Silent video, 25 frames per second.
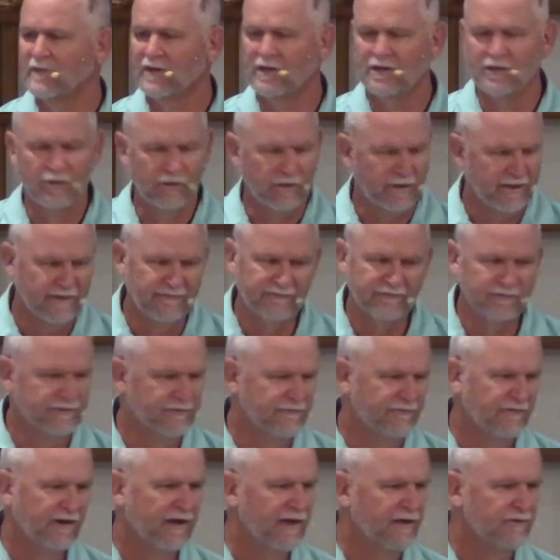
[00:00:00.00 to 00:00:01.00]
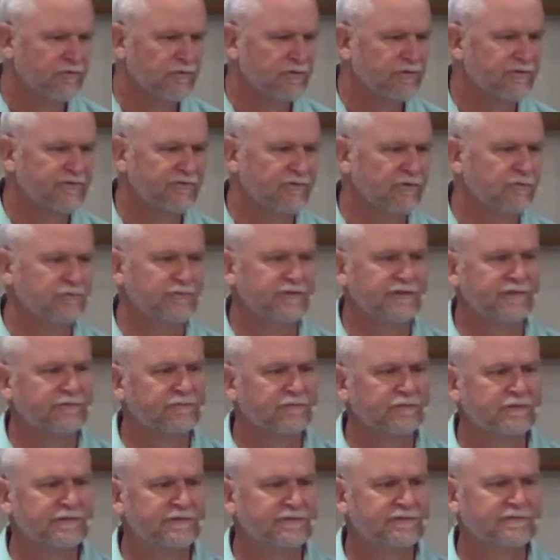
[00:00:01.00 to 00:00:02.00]
And our Heavenly Father is no
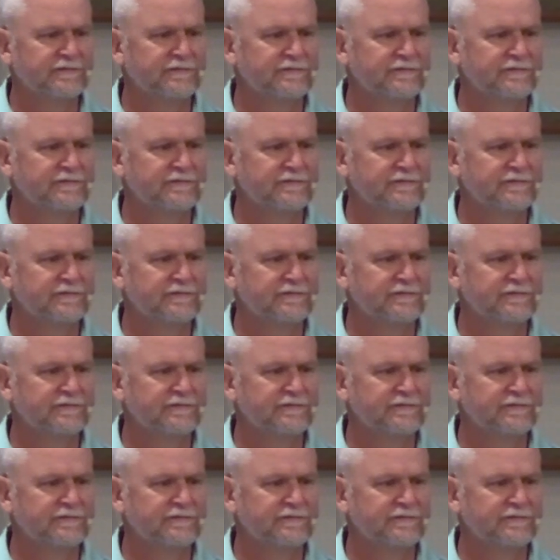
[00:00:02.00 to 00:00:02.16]
different.